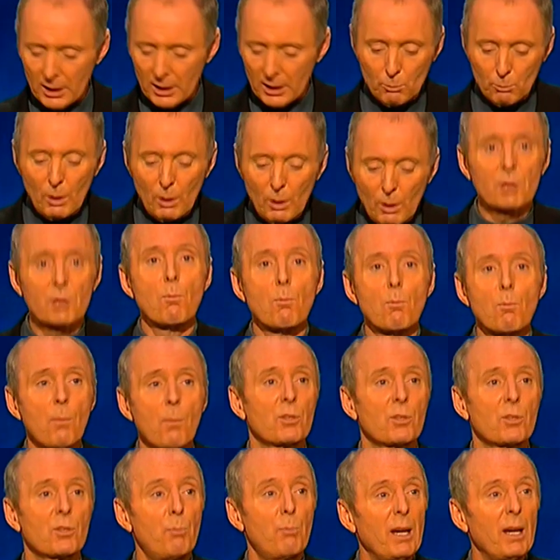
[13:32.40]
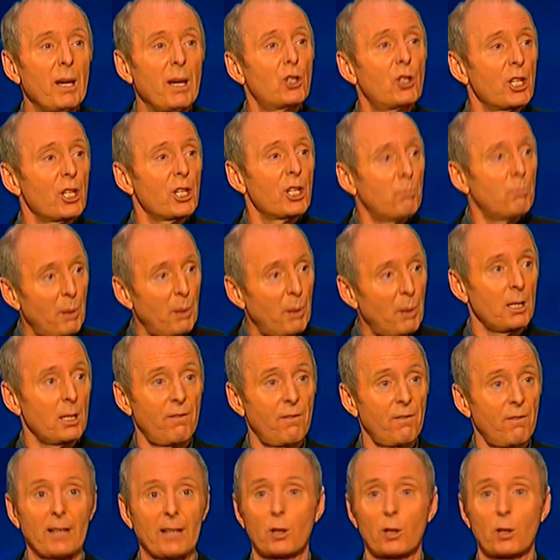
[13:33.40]
he said, well, his mum's a big Gene
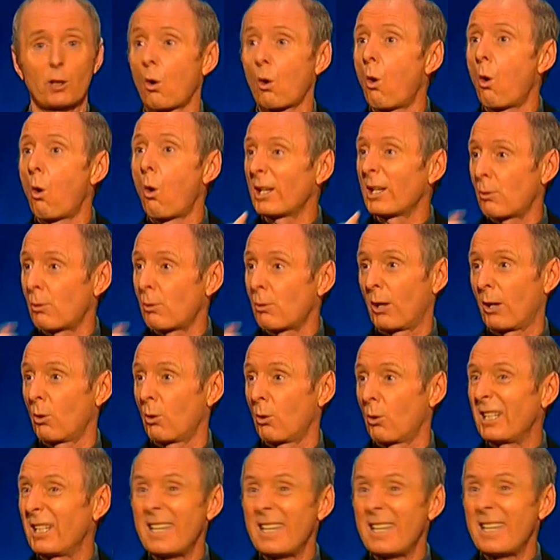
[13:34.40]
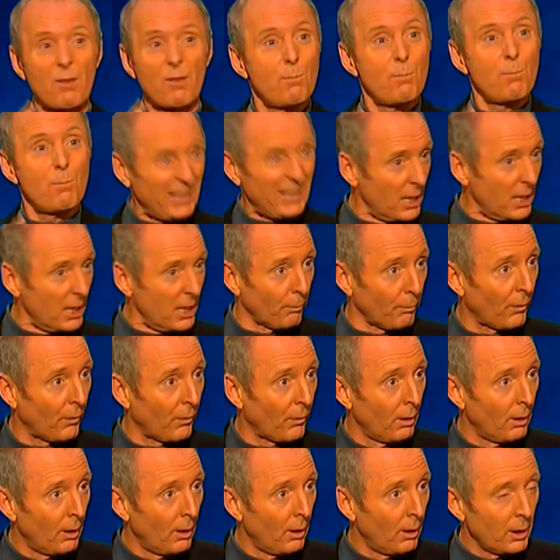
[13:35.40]
Pitney fan, got all his records and never met him,
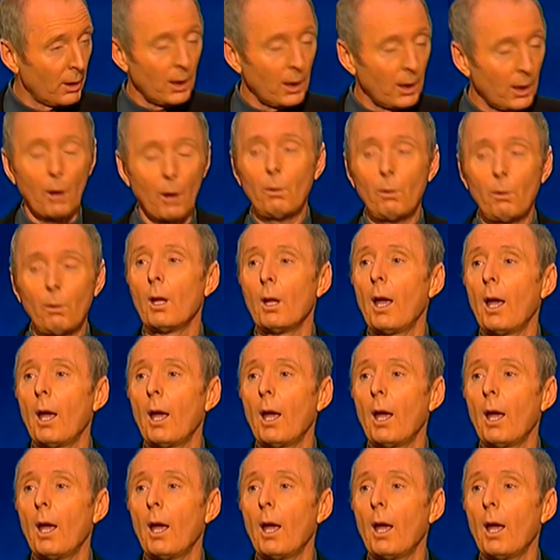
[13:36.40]
you know?